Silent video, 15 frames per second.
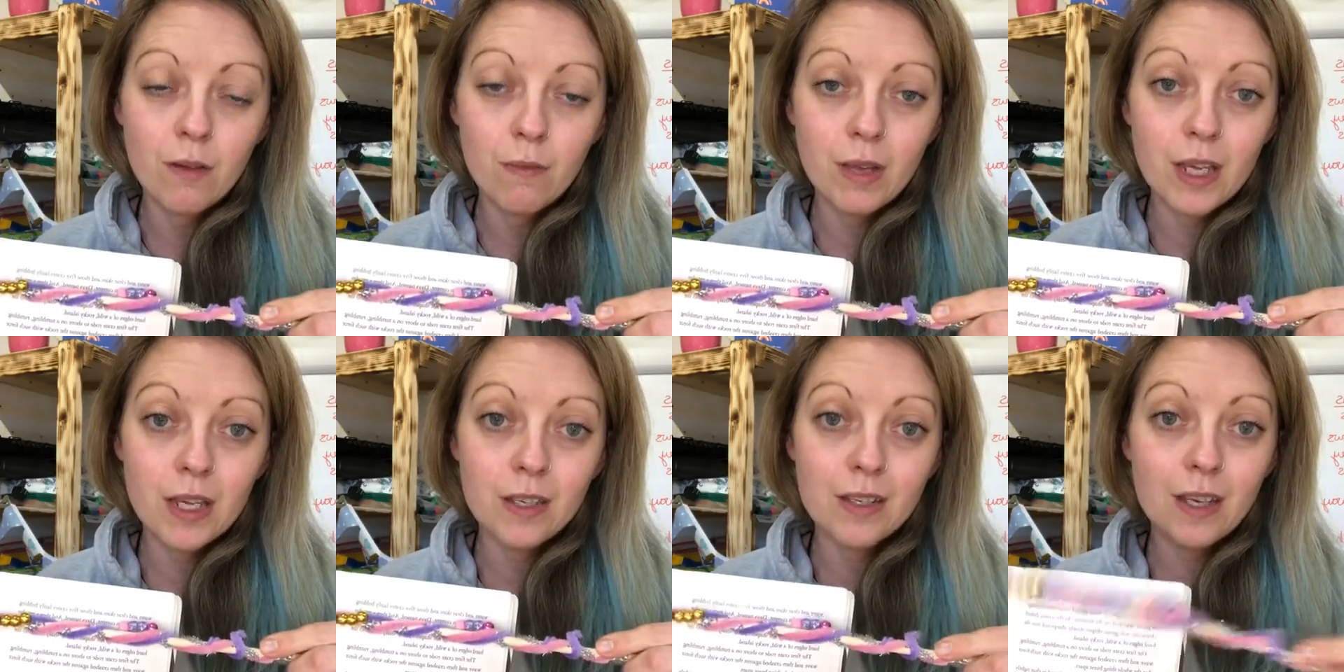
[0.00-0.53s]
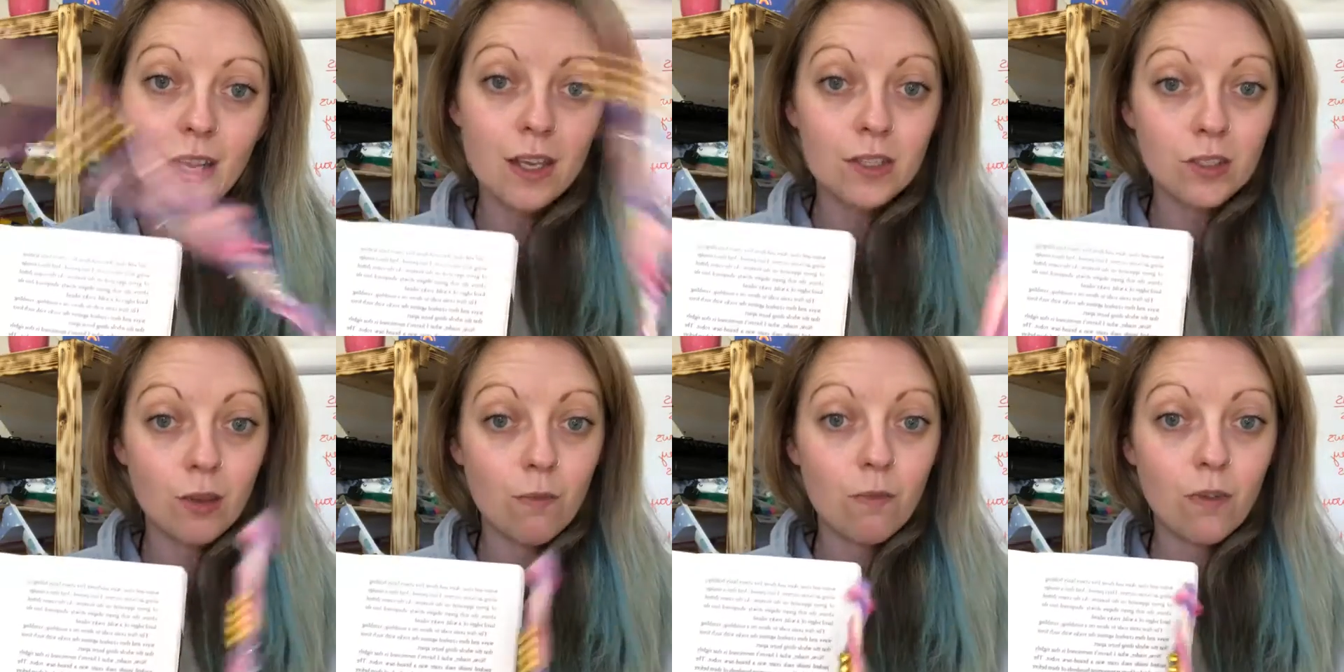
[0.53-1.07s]
easier,
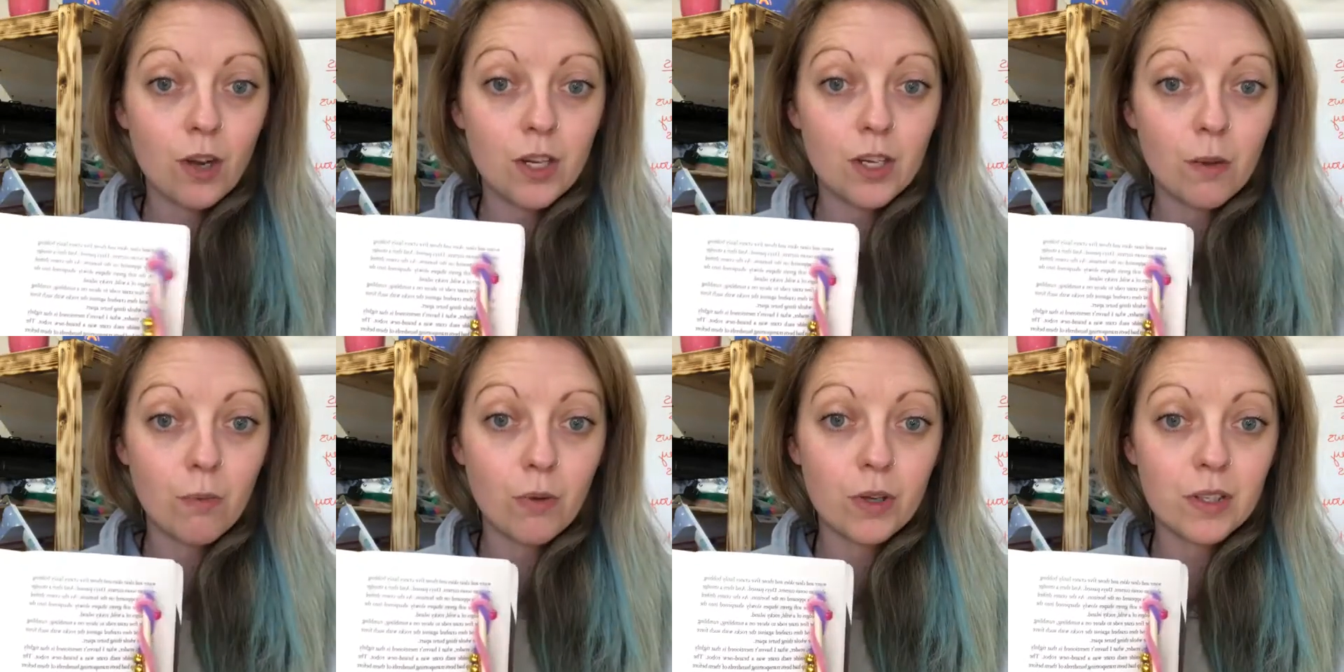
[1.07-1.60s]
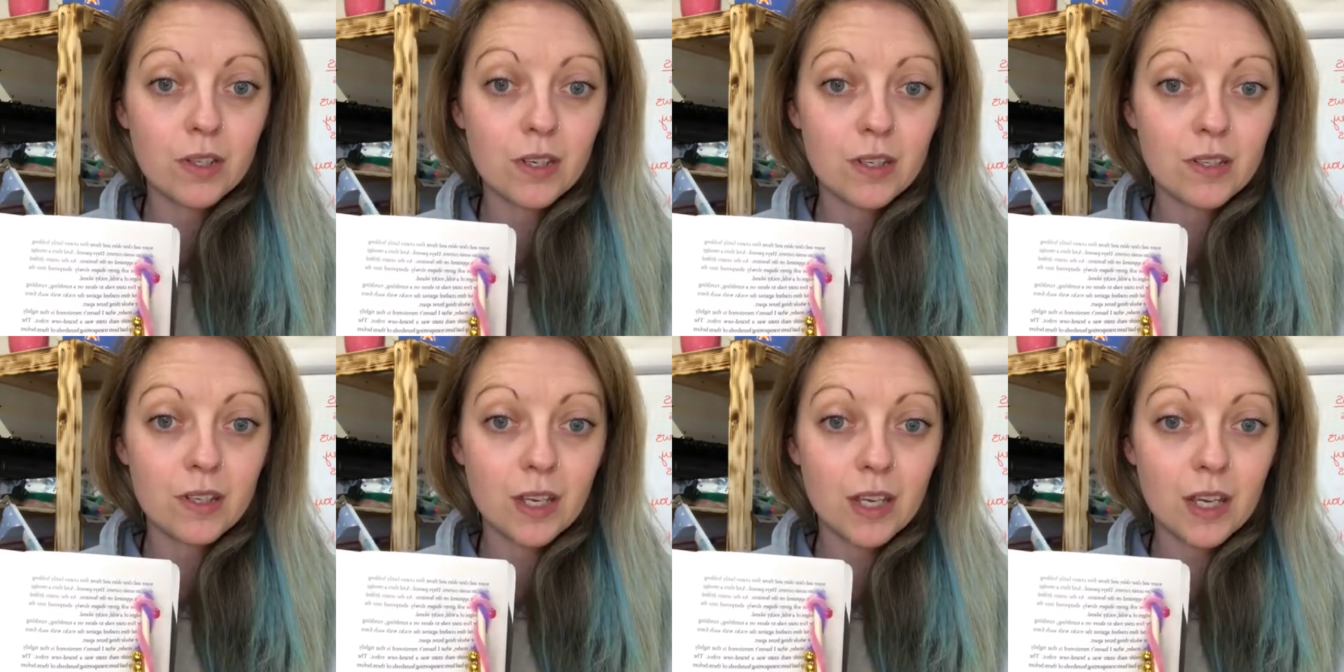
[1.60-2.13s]
some find a pointing
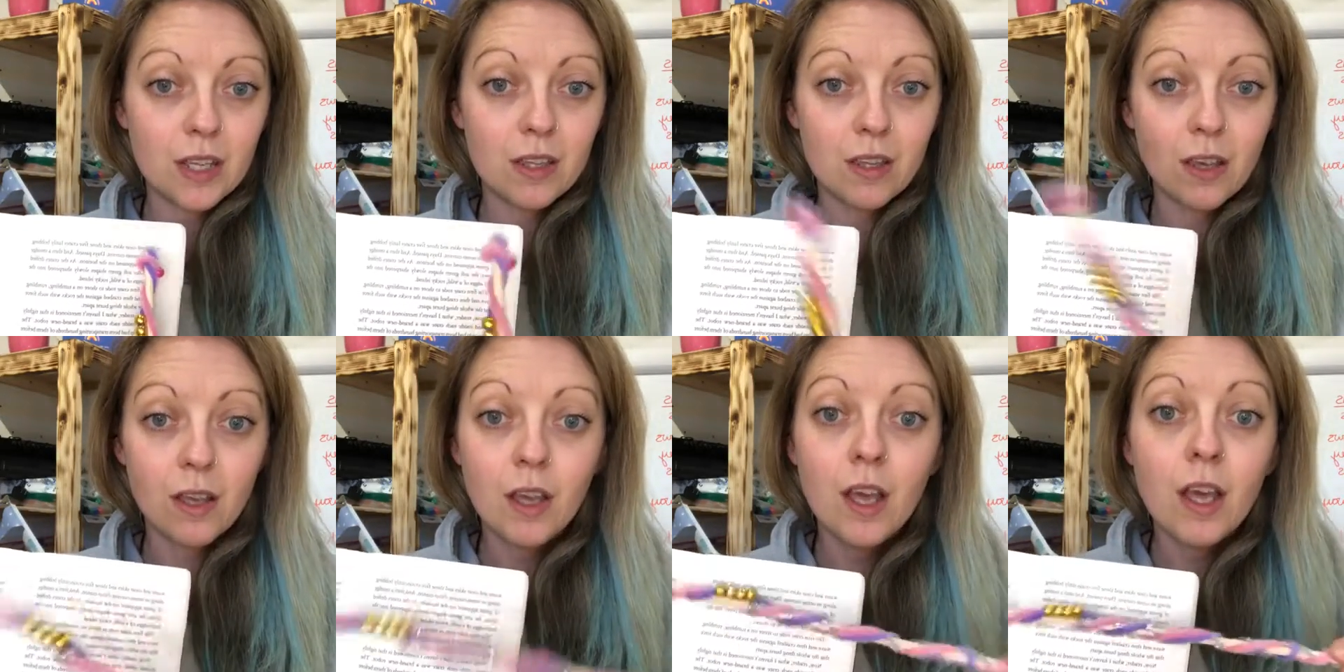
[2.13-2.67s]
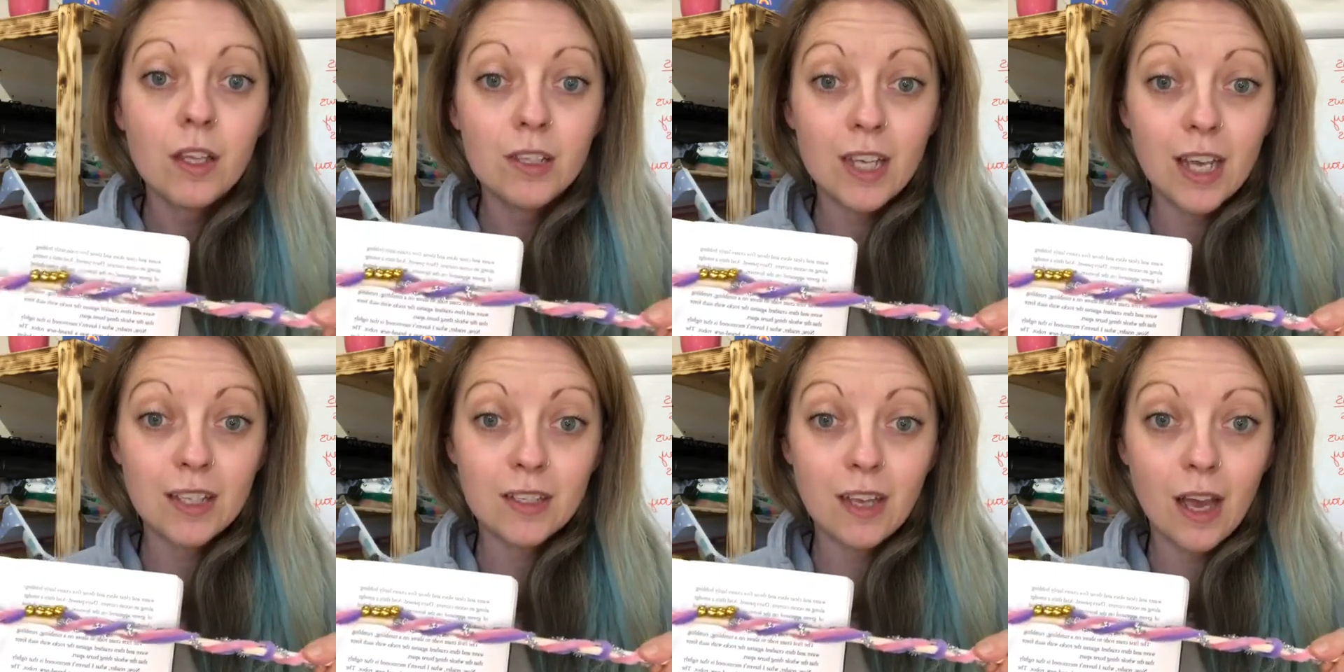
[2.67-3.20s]
stick easier.
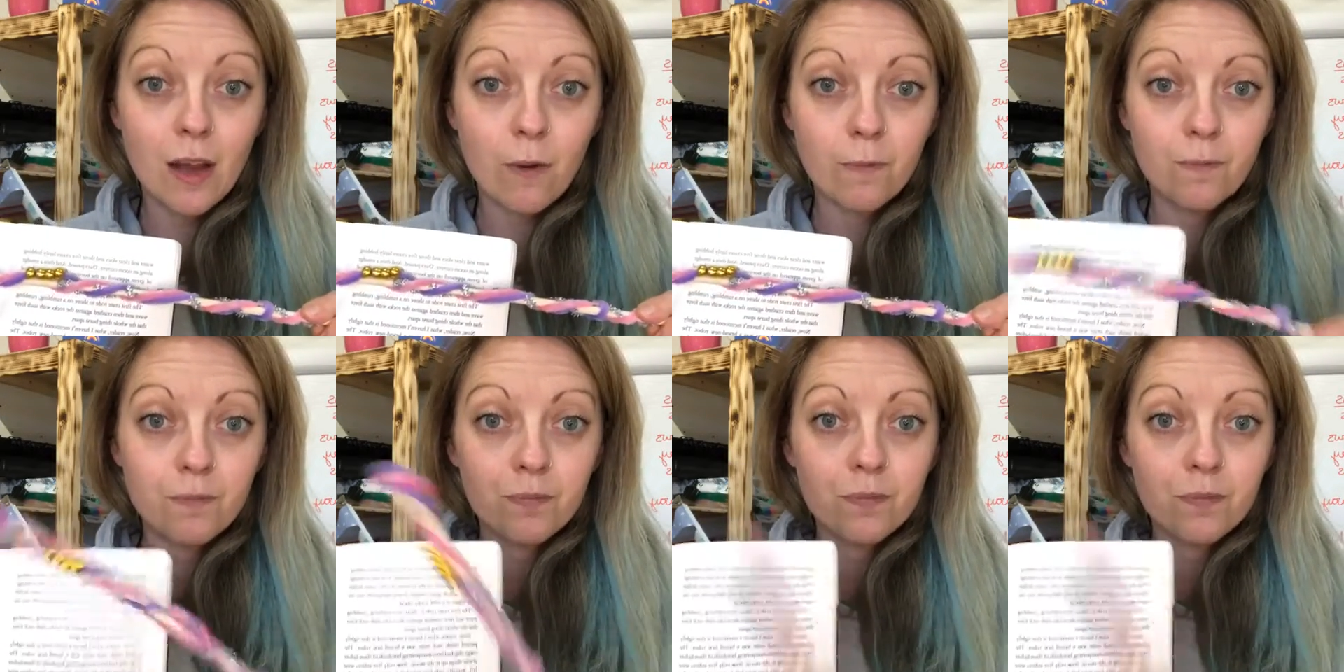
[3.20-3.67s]
Test it out.